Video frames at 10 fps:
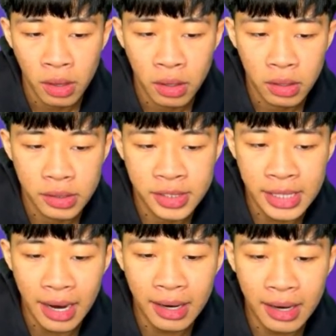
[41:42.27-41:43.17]

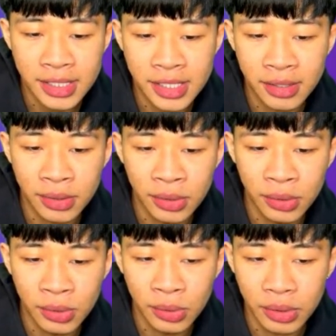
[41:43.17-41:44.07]
Sarr
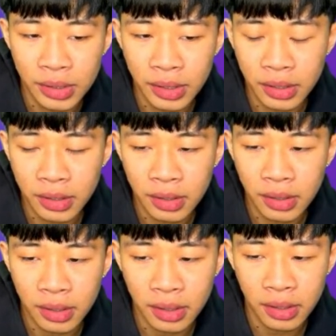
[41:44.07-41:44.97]
to
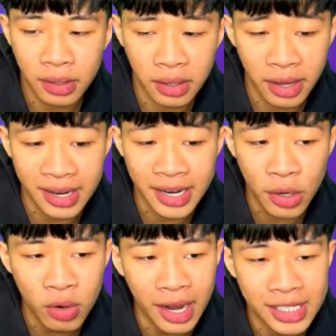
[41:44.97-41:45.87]
a
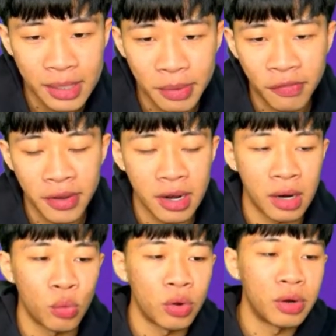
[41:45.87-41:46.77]
Newcastle
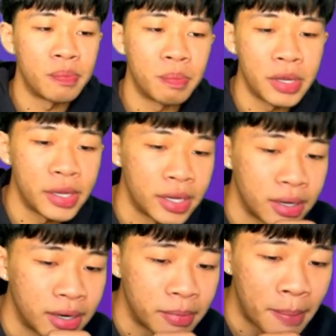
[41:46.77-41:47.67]
midfielder would
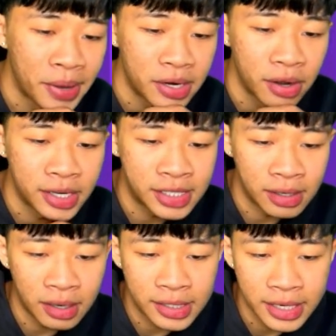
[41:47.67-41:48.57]
be a bit
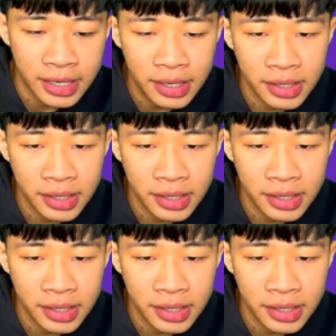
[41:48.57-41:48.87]
nicer, I think.